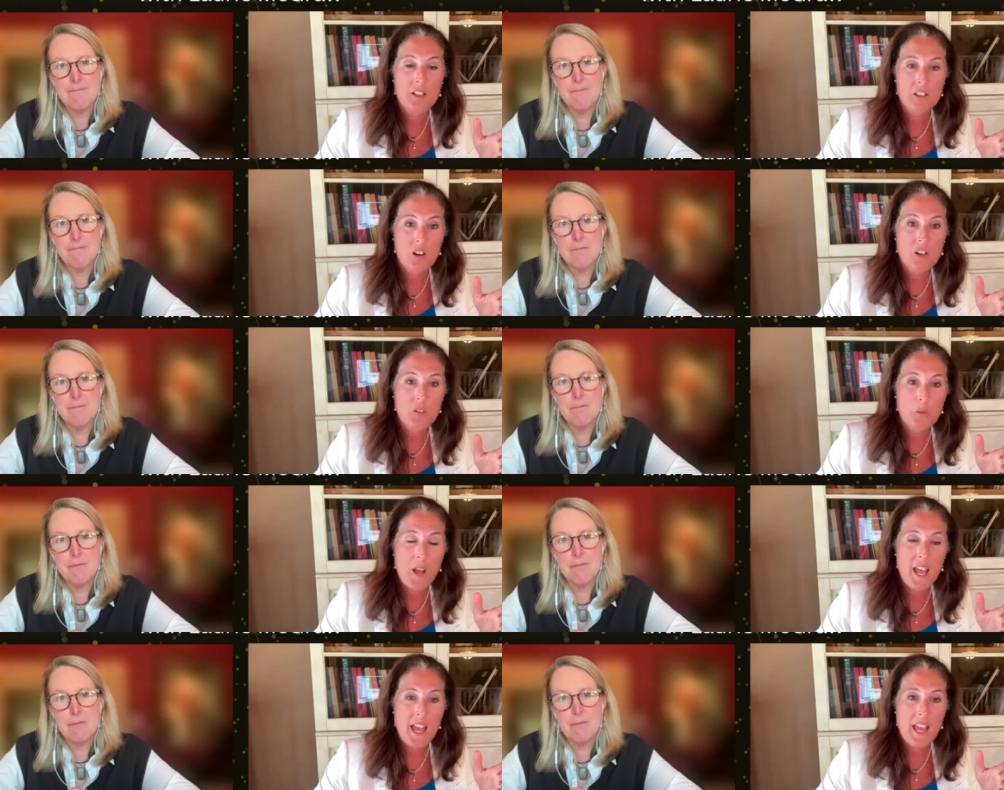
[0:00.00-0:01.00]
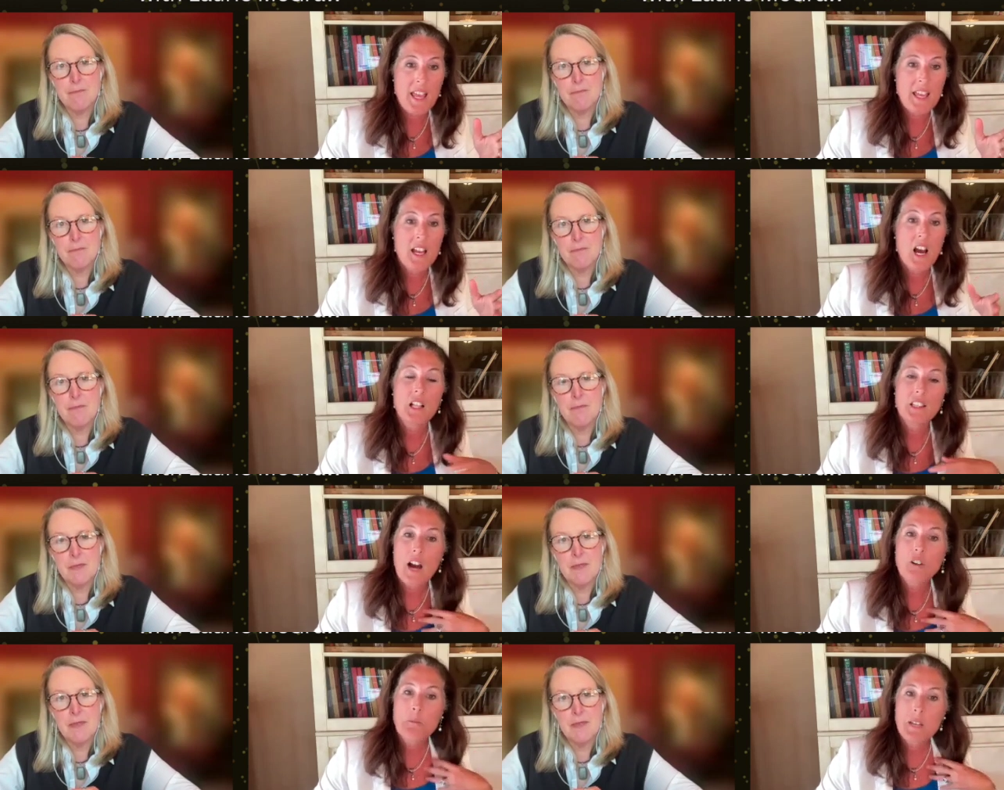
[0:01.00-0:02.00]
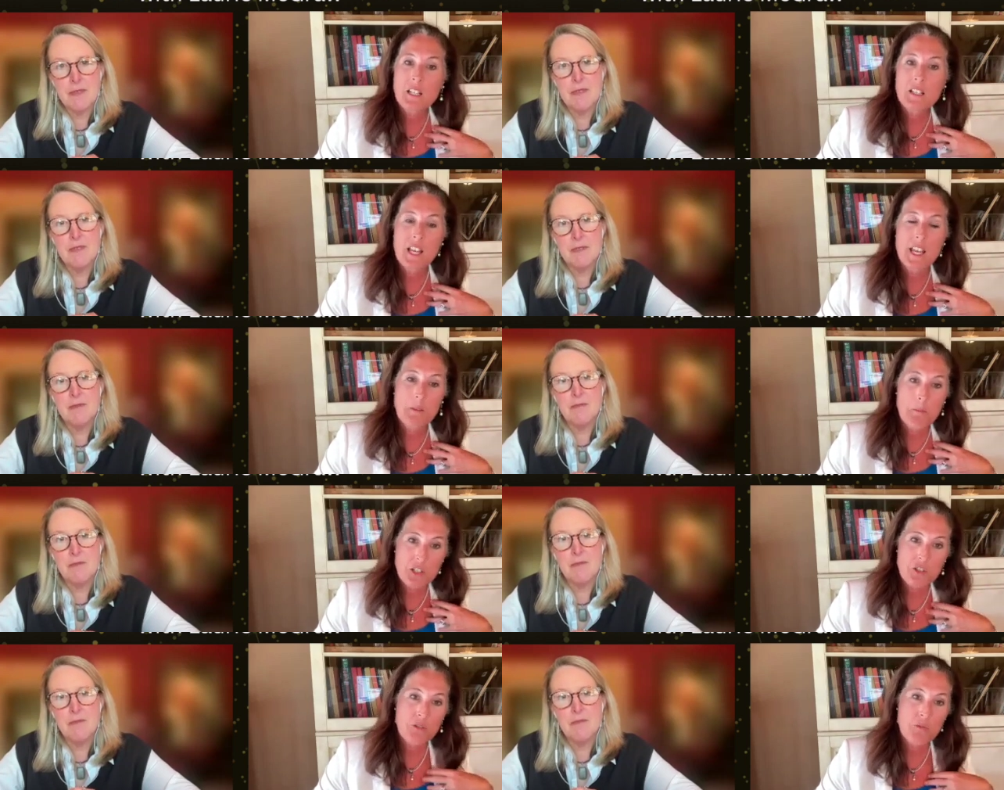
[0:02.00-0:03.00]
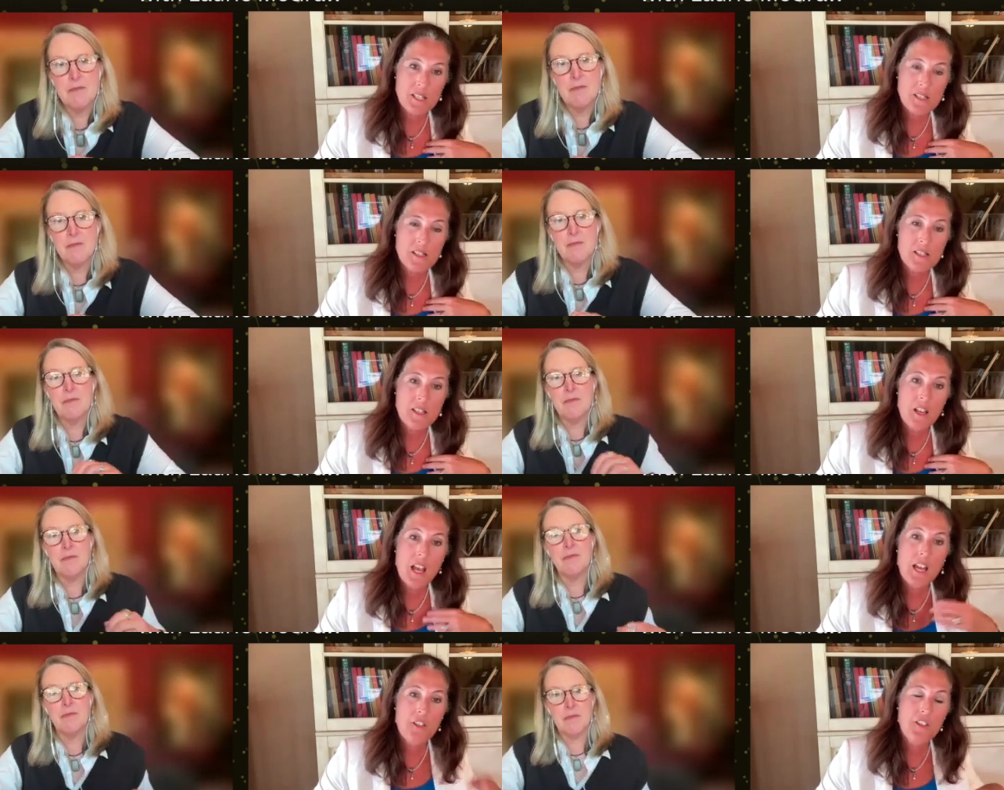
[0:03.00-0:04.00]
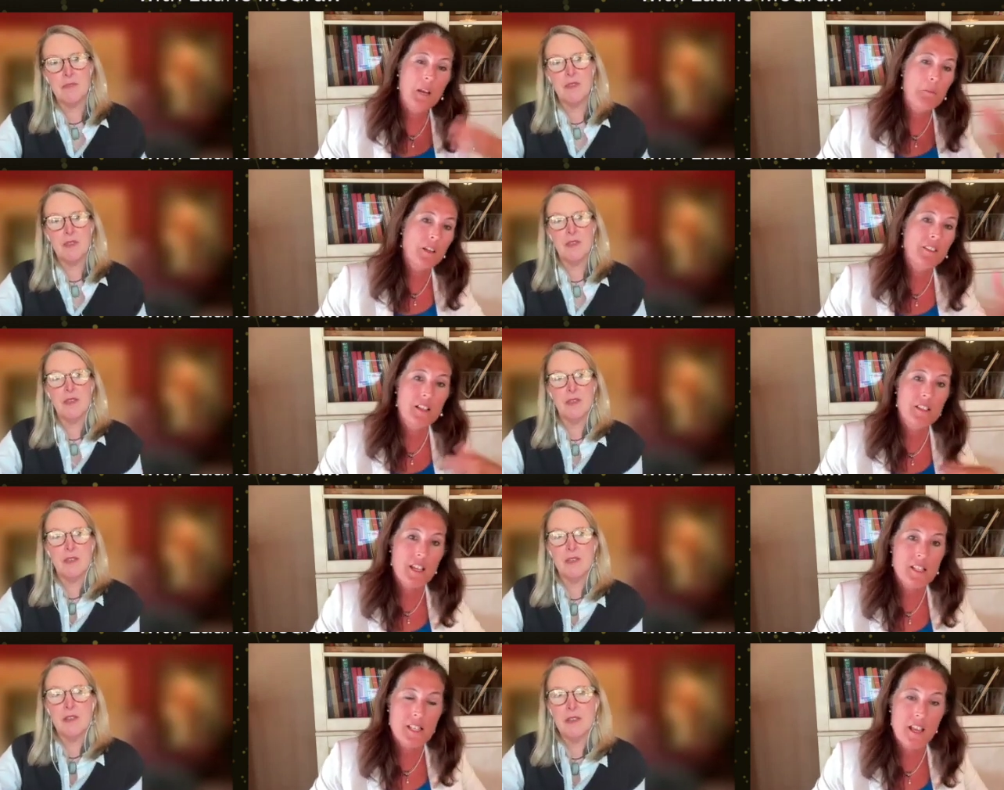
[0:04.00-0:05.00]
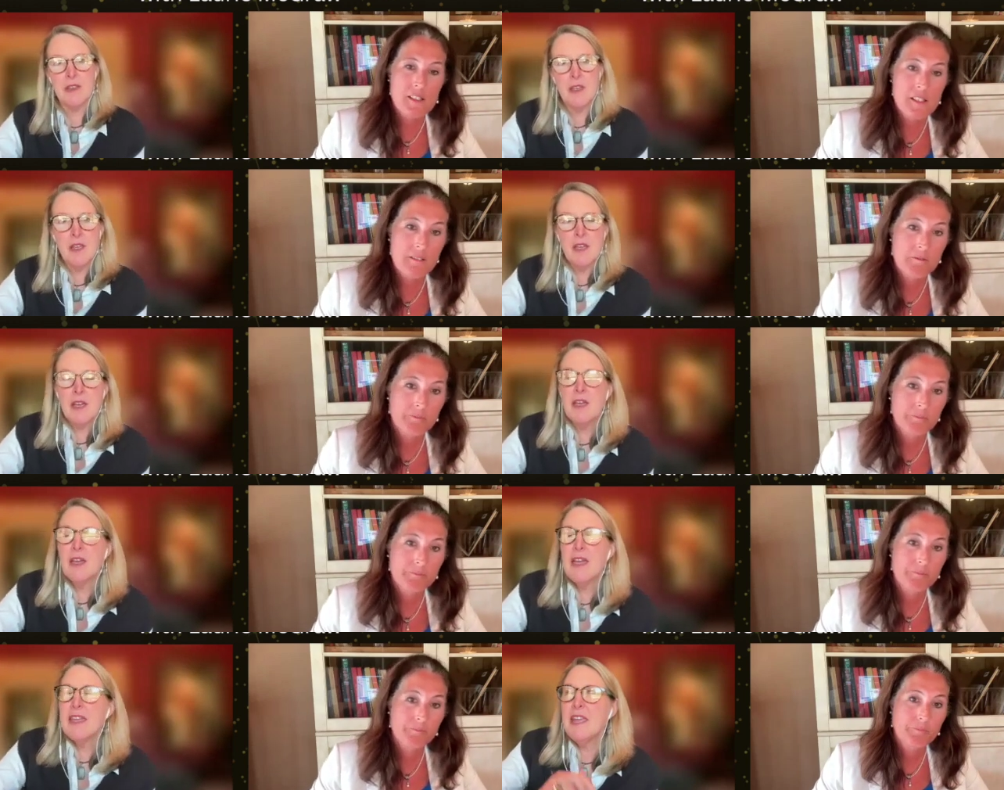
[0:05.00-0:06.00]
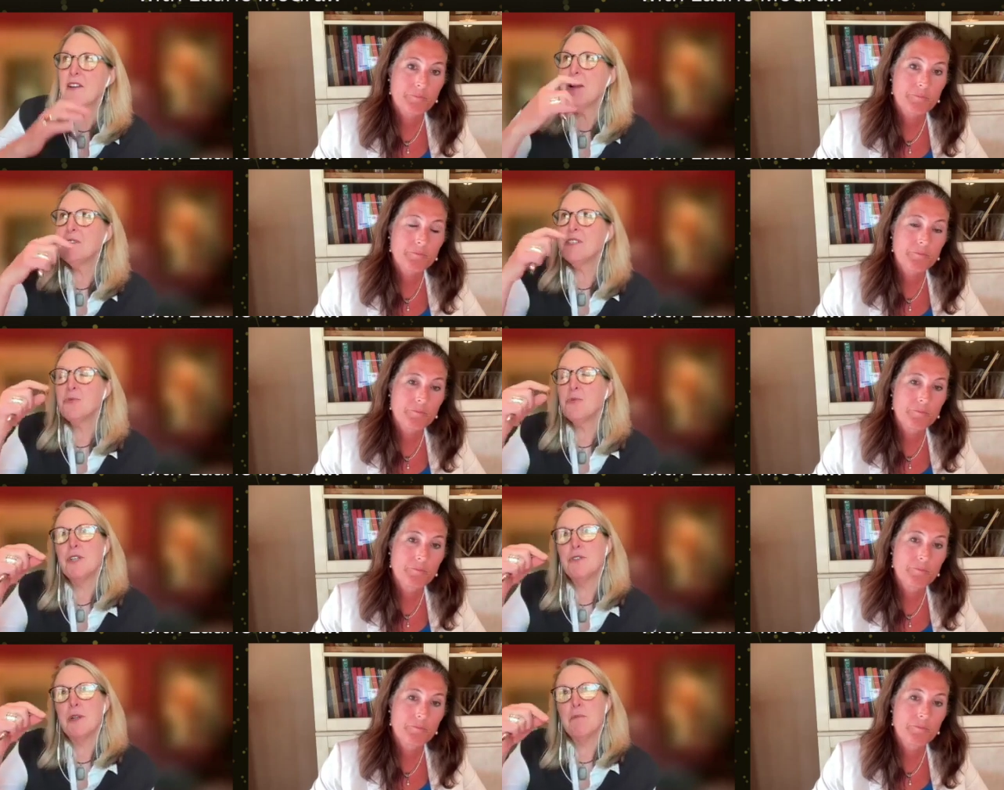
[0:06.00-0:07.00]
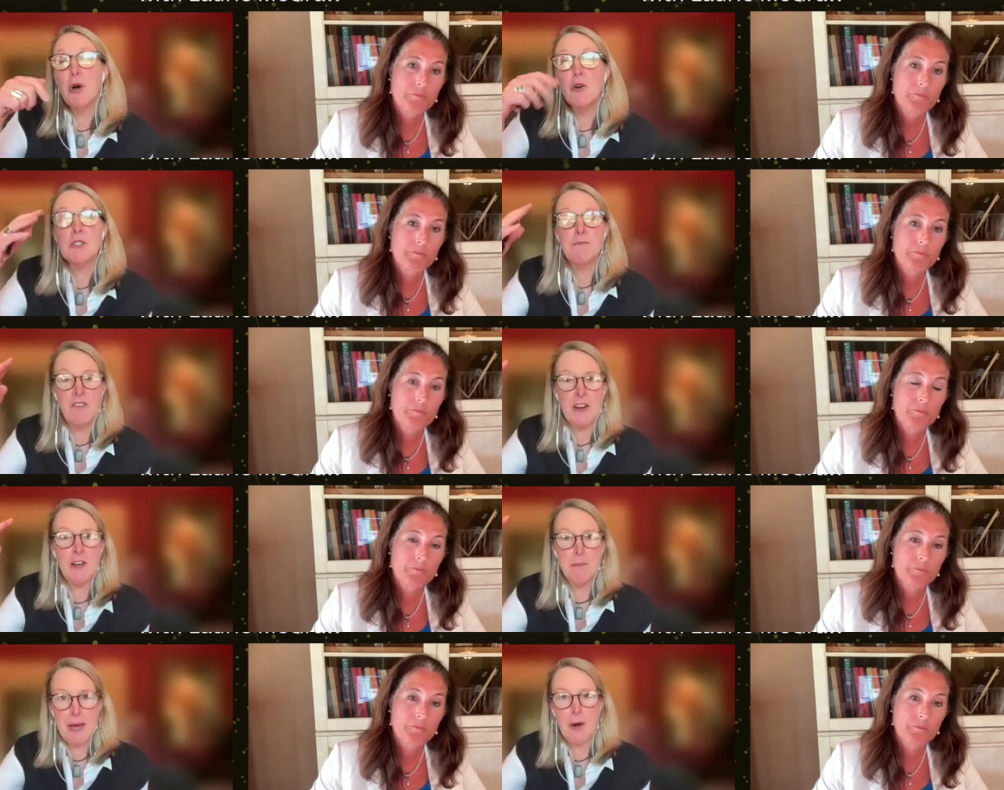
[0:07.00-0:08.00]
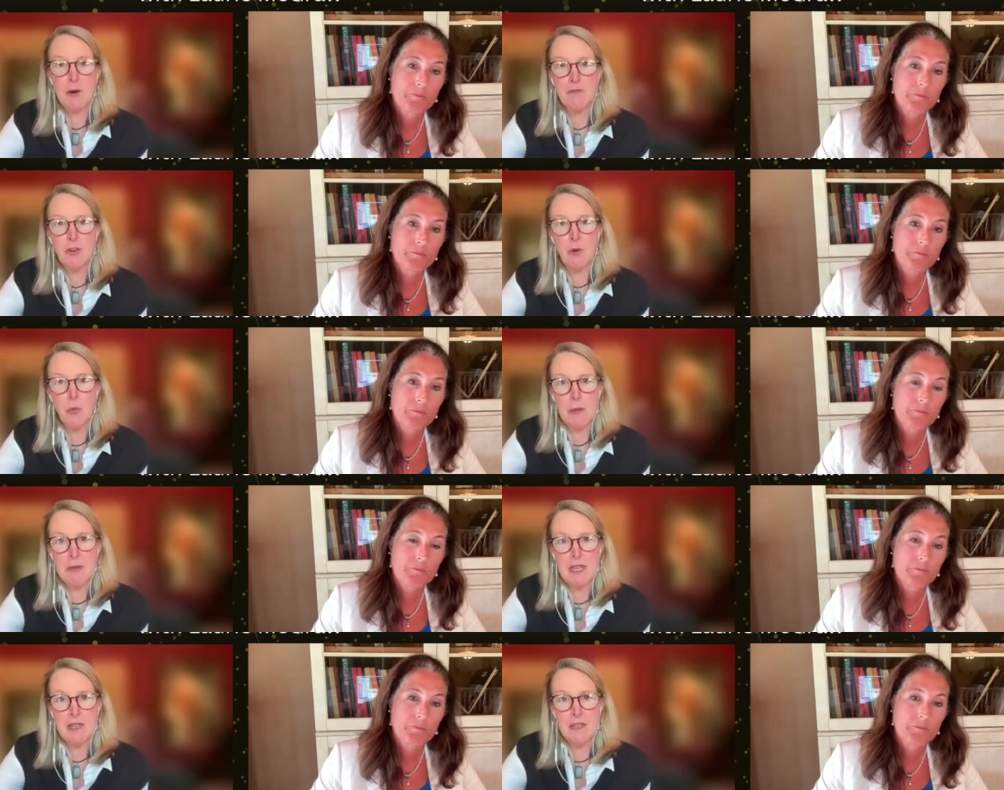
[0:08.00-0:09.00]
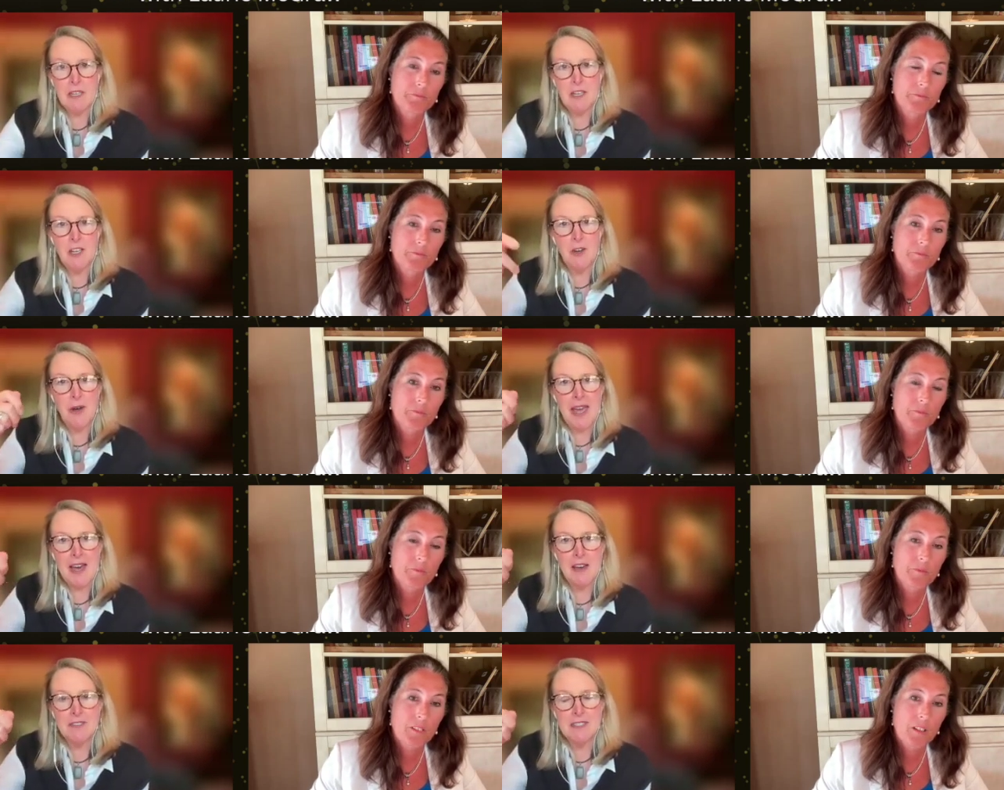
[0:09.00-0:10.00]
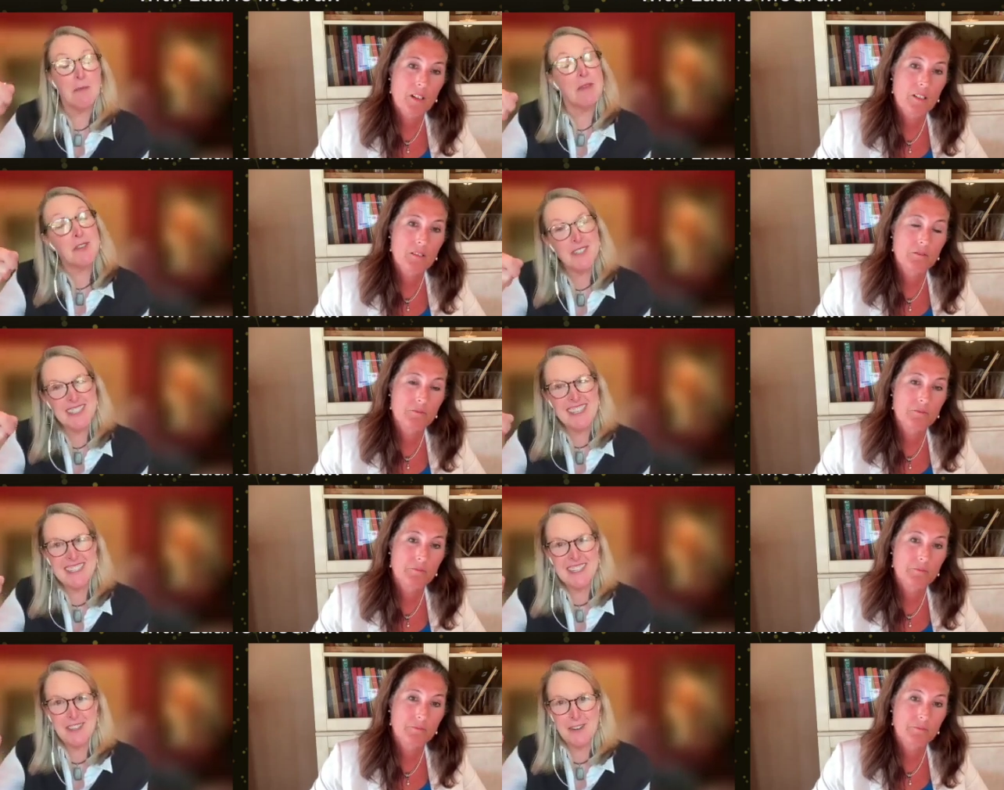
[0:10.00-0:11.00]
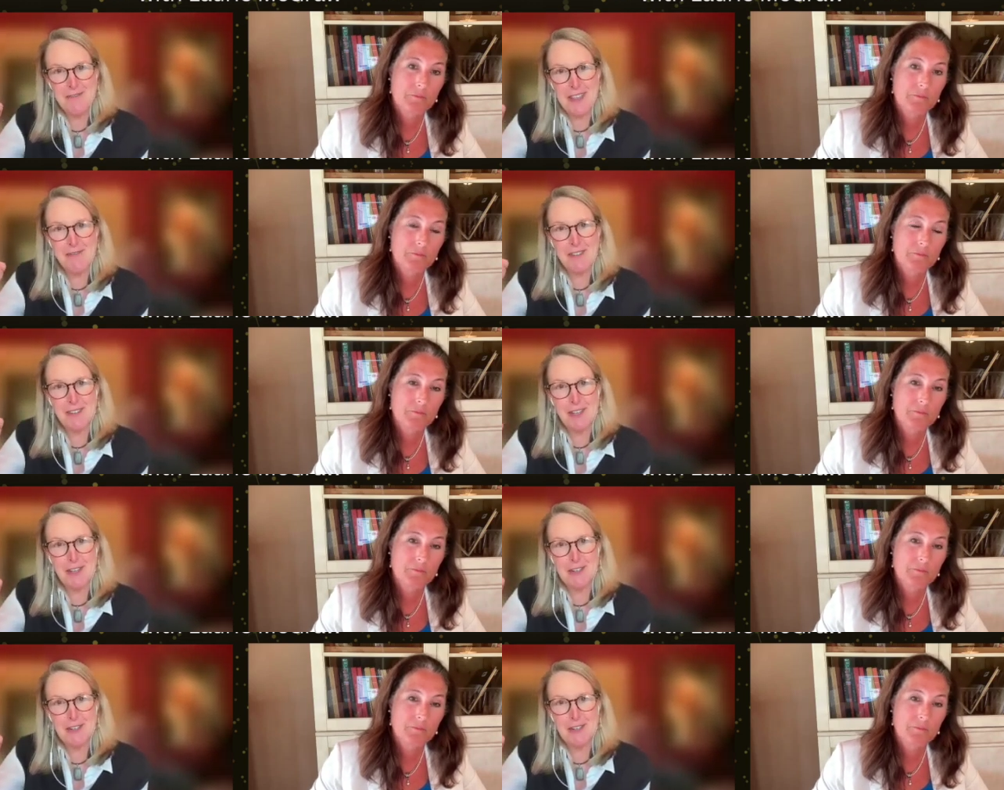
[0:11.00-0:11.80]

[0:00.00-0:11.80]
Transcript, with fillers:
Speaker 1: along the way allowed me to take measured risks. And I think I bring that to ACS.
Speaker 2: Karen, I'm just wondering, most very powerful women, you know, have some of those things in their favor, like you're